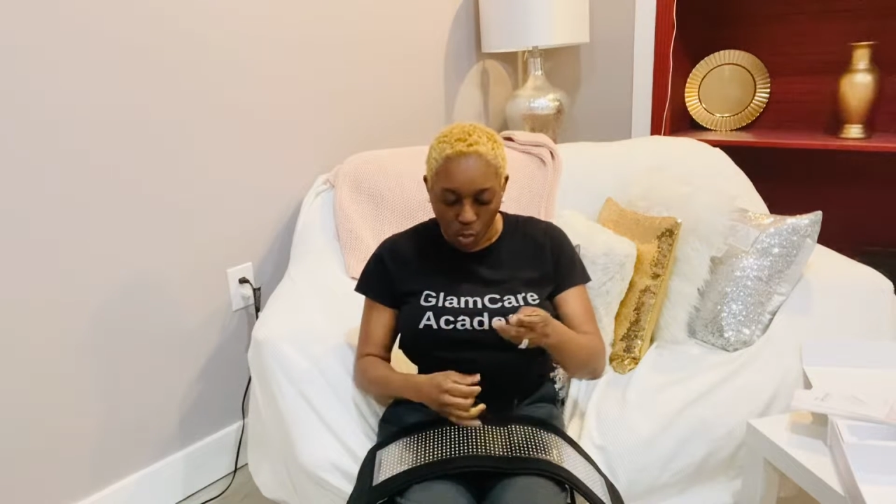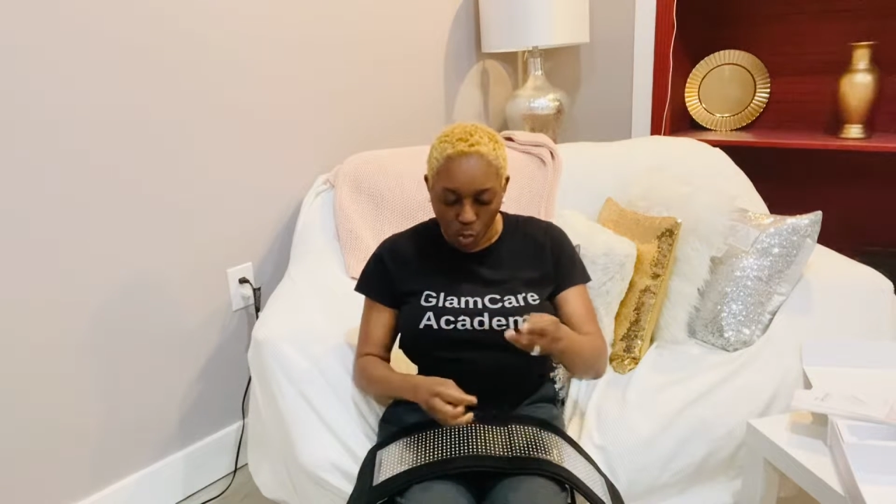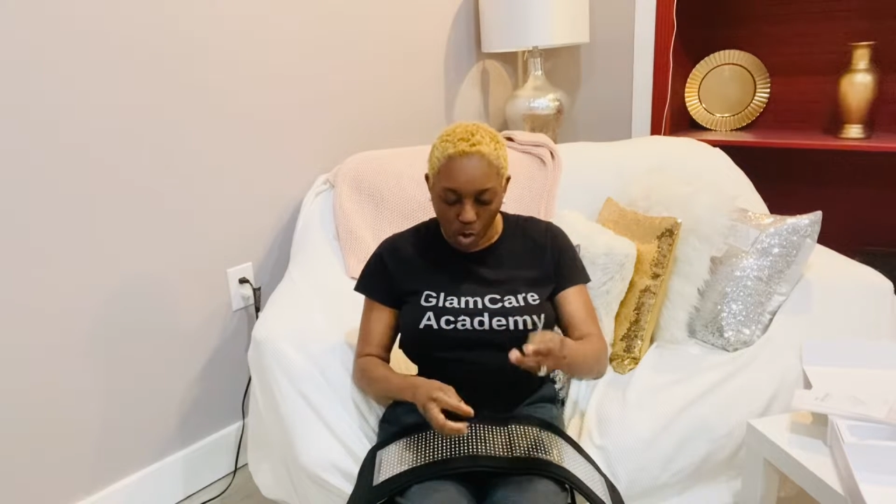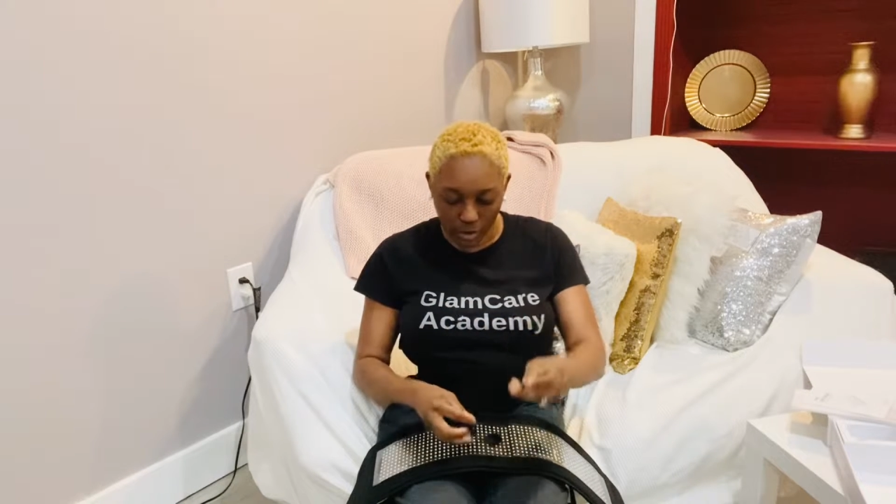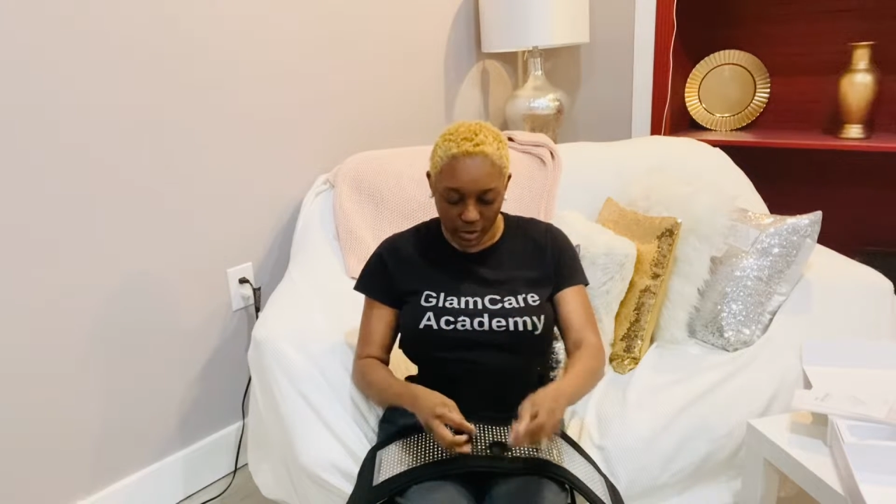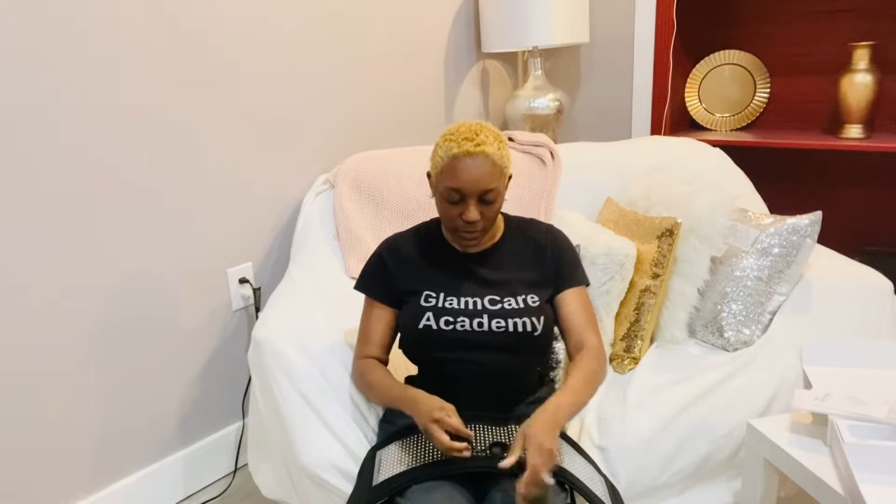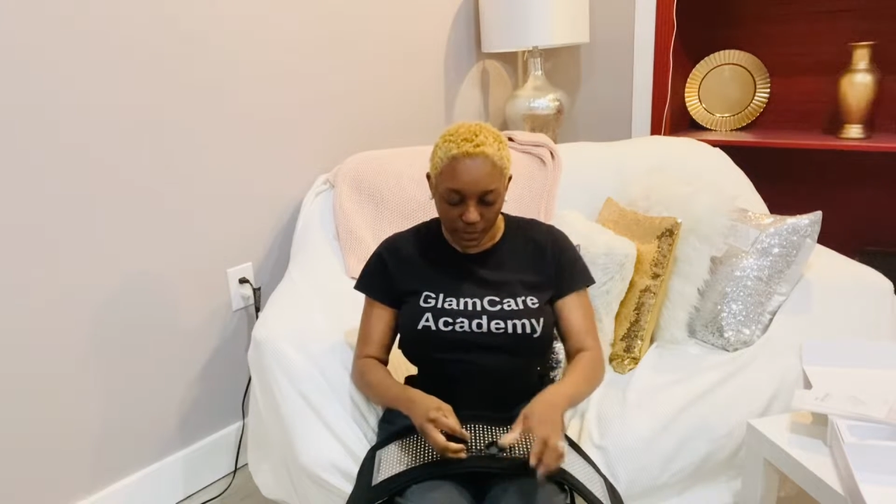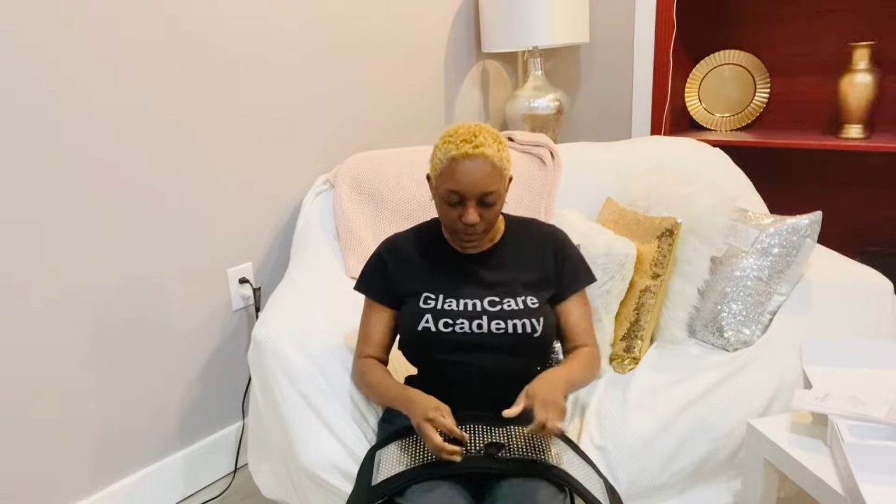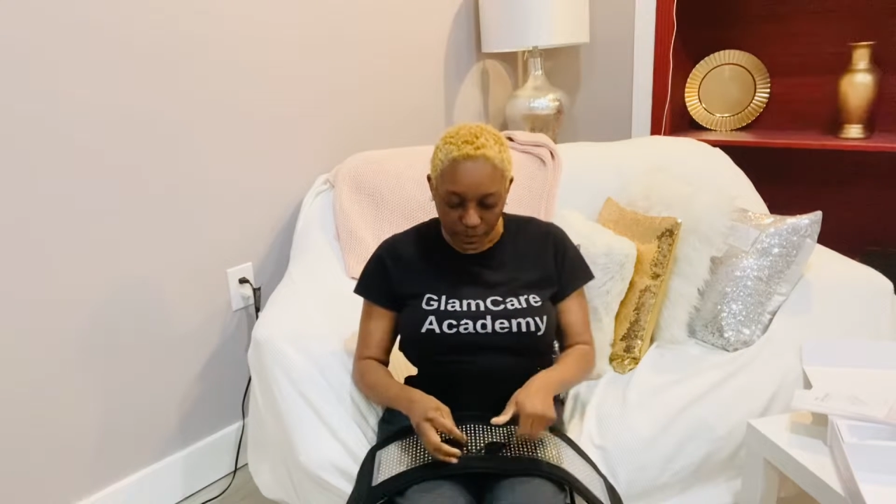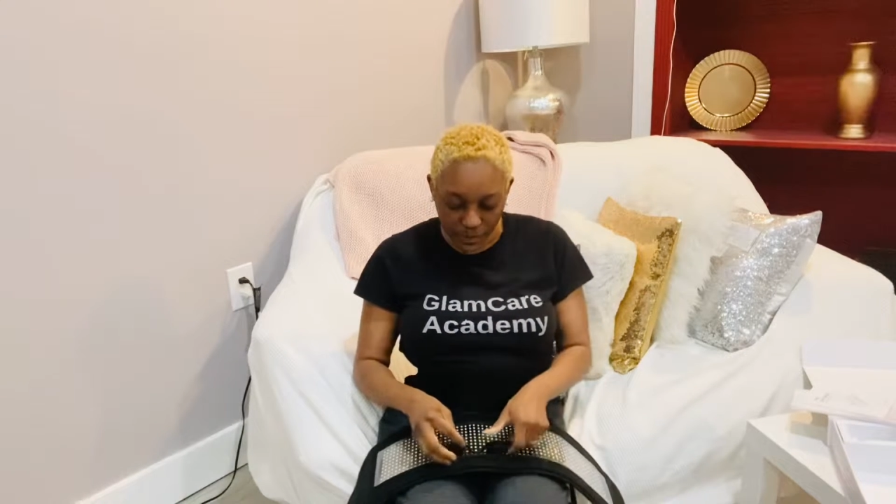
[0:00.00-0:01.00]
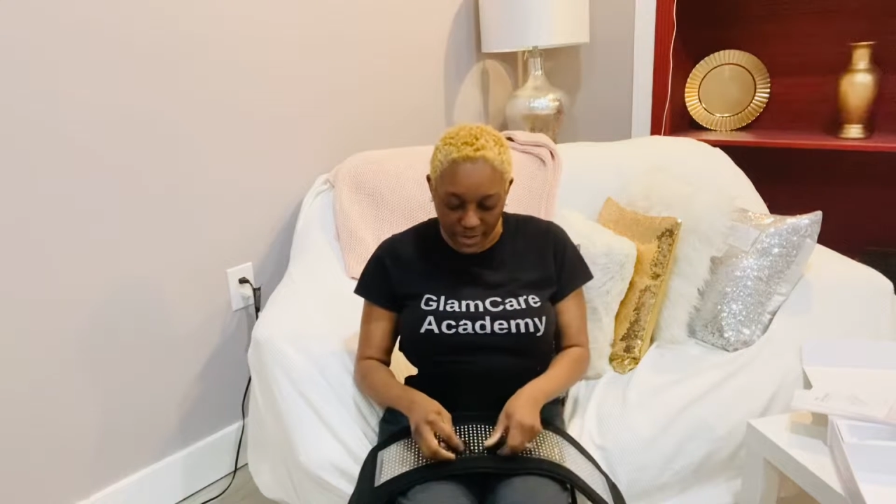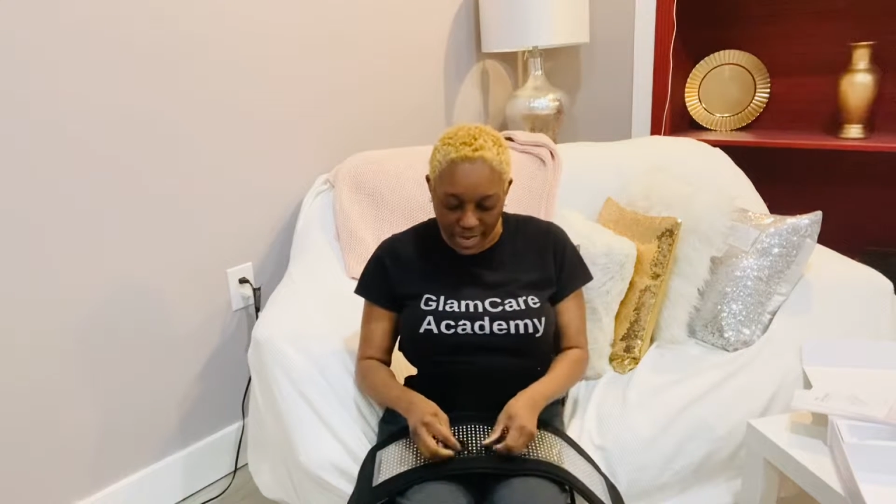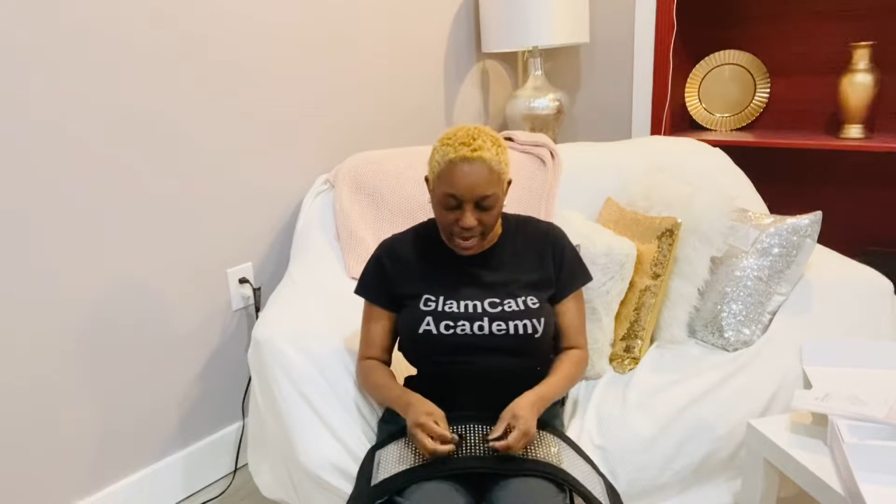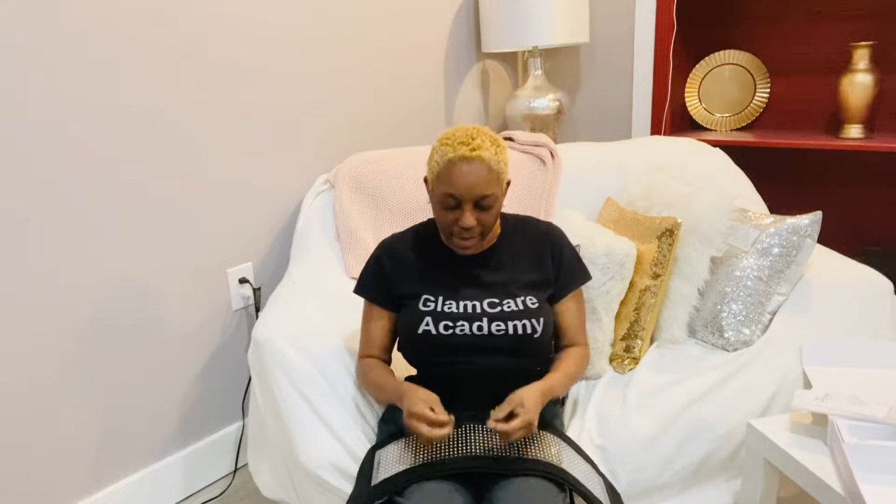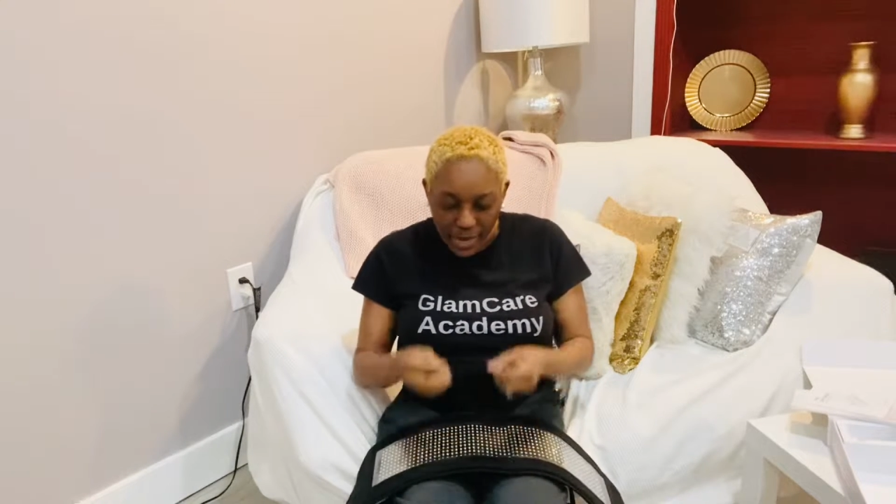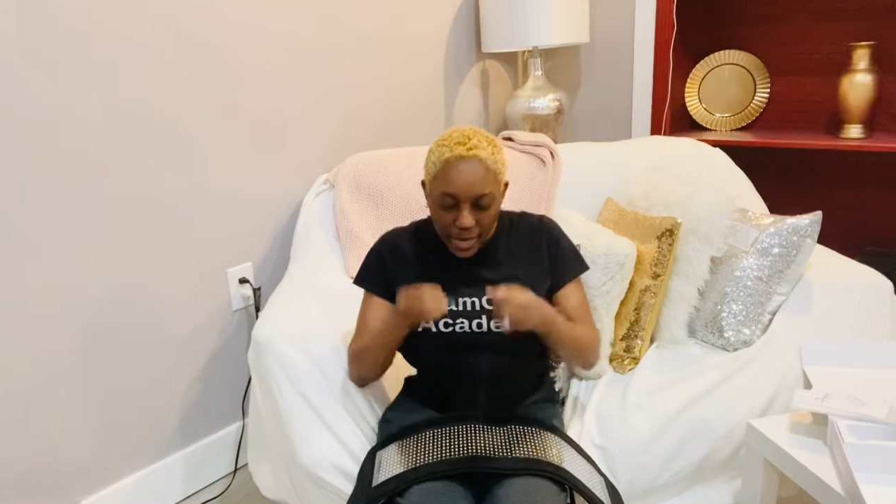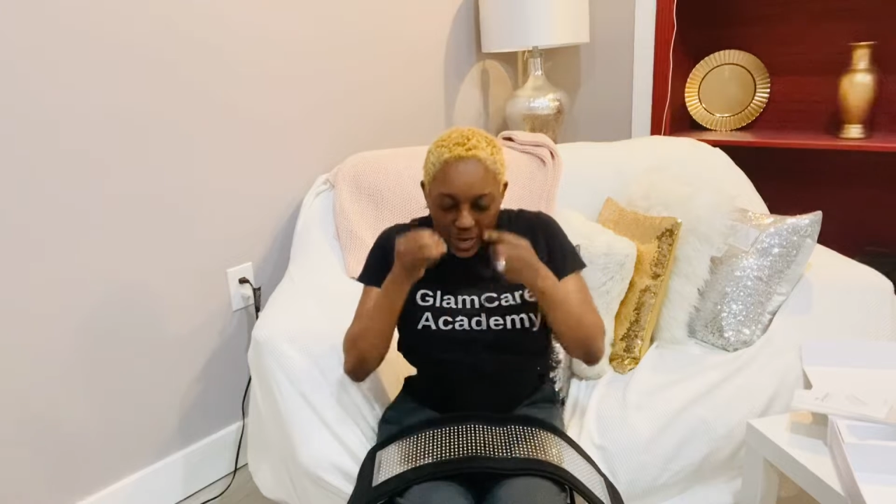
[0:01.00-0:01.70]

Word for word: works, okay?